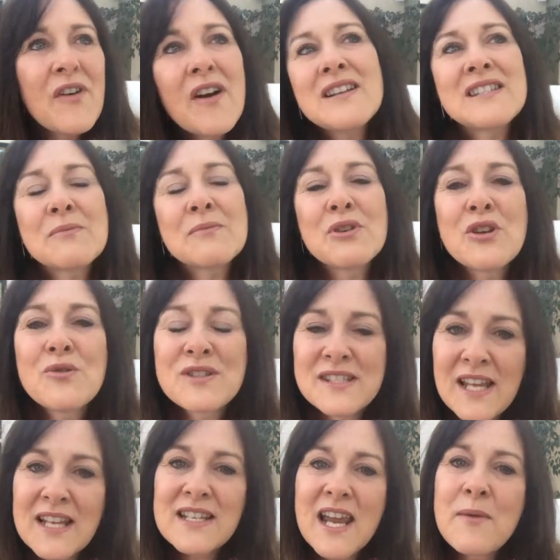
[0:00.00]
find someone who
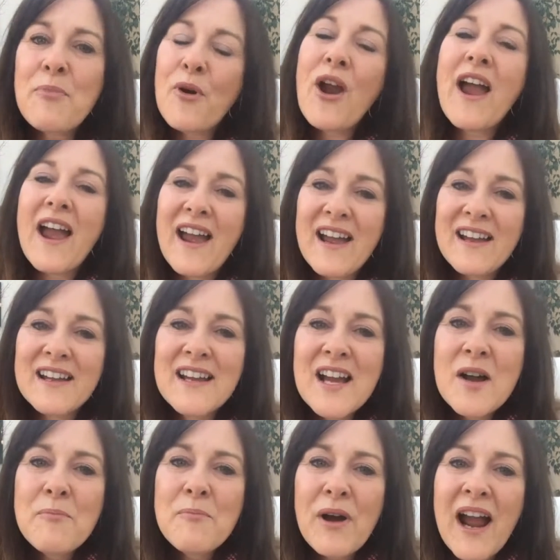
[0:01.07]
said a prayer,
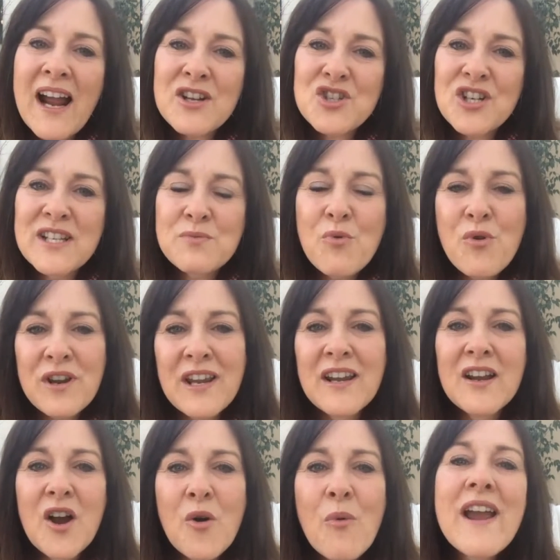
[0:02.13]
but actually is
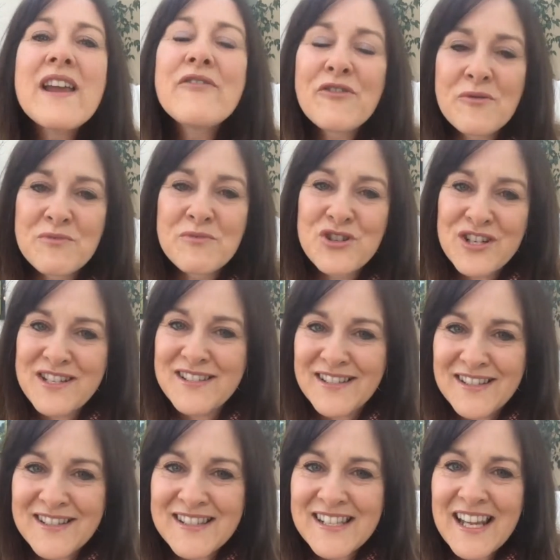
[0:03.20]
walking away from
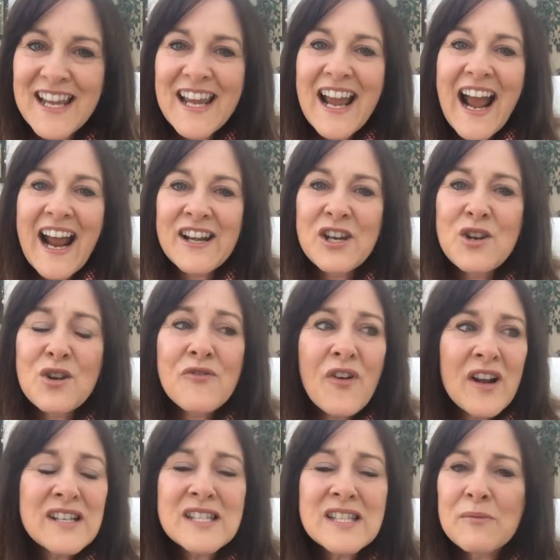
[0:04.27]
Jesus. And then you can
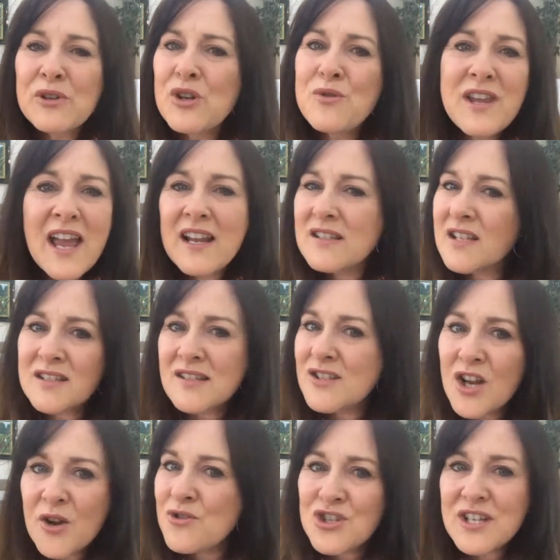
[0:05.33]
find someone who yet
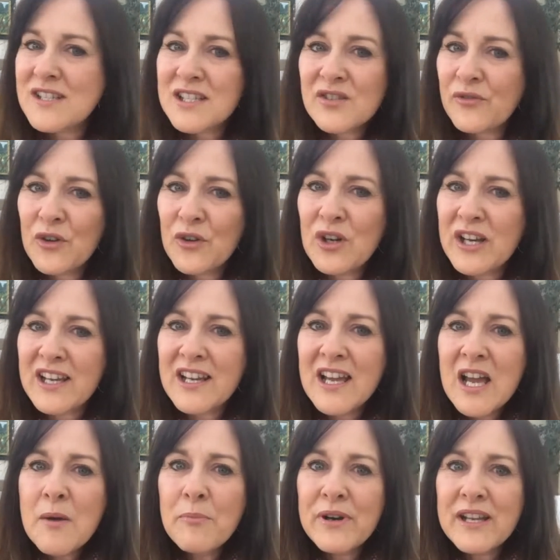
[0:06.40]
doesn't know Jesus fully,
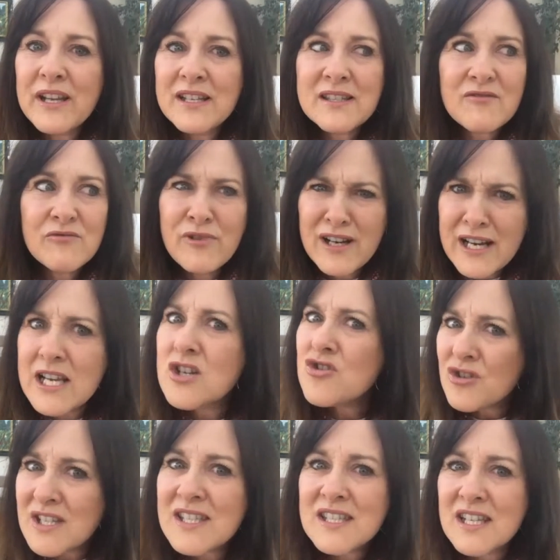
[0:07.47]
but is really
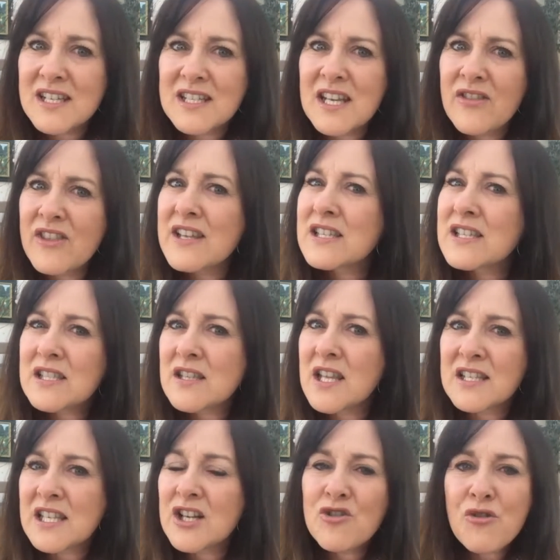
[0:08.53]
interested in this
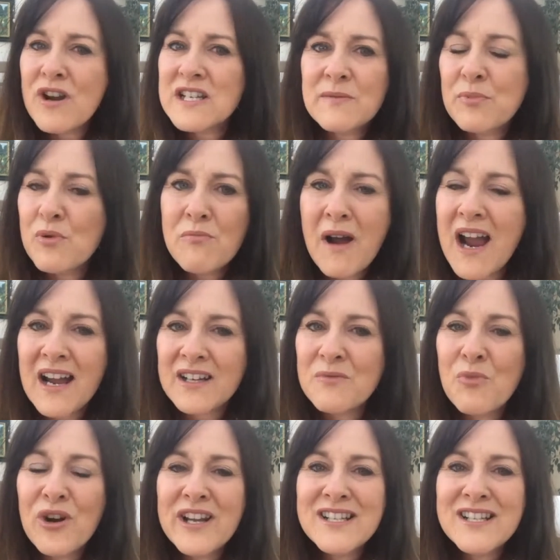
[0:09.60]
incredible man
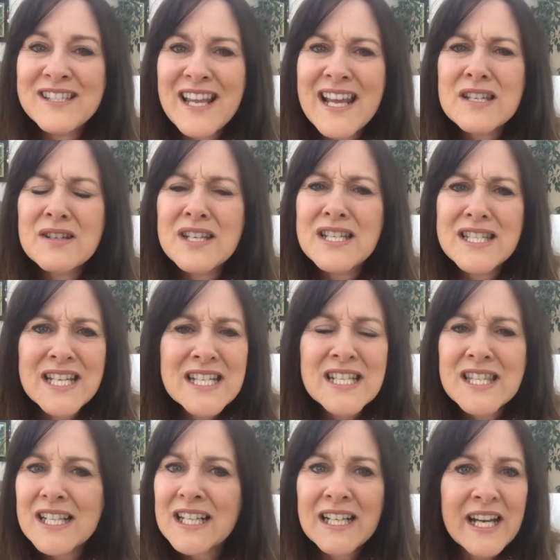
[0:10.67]
and what he said and he did
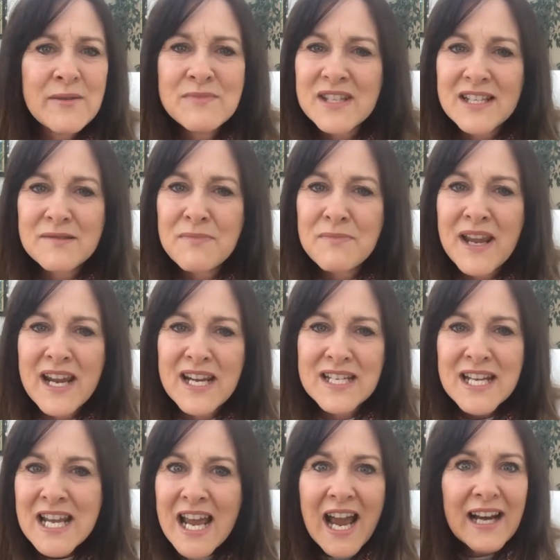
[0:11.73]
and the claims that he's made,
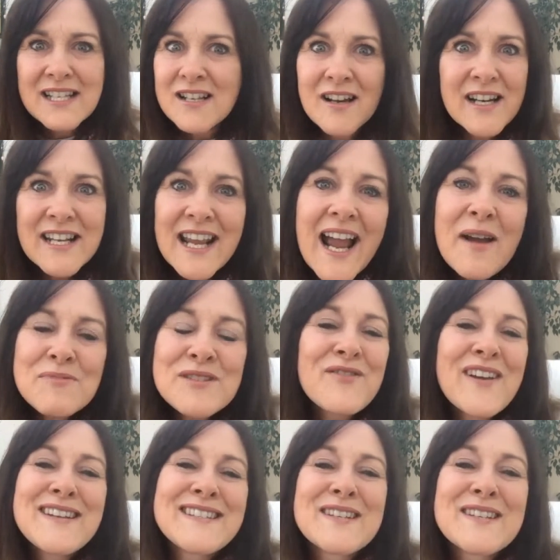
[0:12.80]
and is kind of
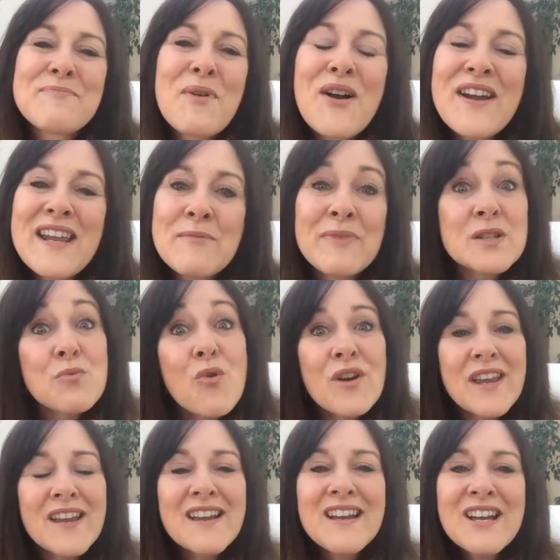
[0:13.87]
captivated by him and is
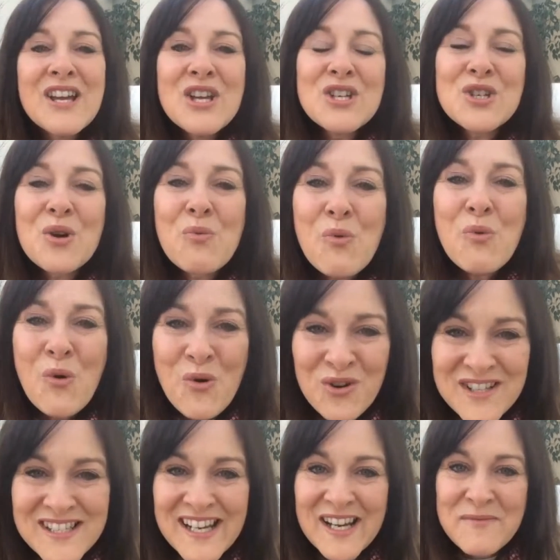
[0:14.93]
walking
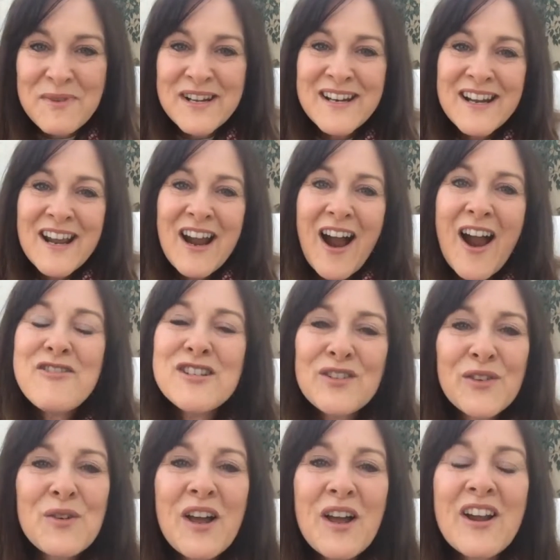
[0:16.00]
towards him. And I
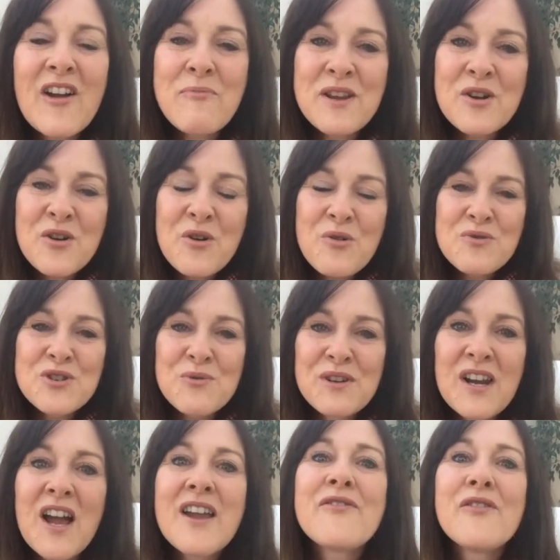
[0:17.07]
just feel like I've been called to a
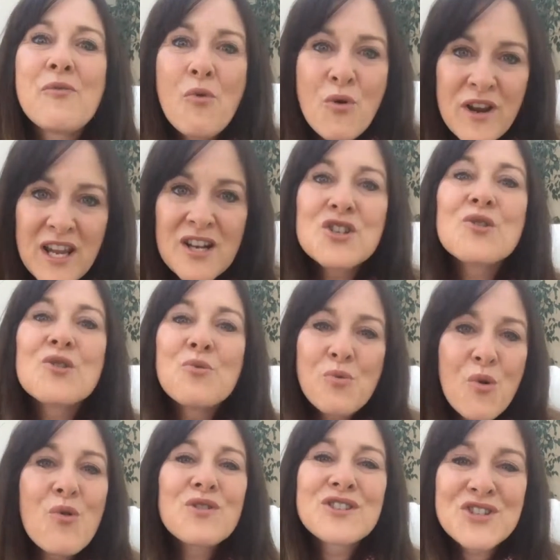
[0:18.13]
life of walking
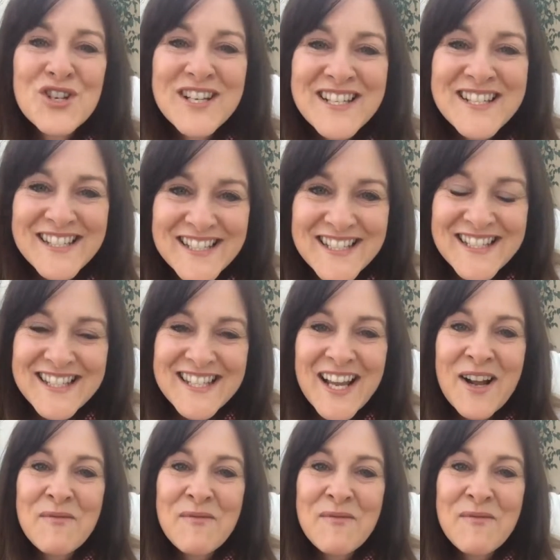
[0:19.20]
towards Jesus,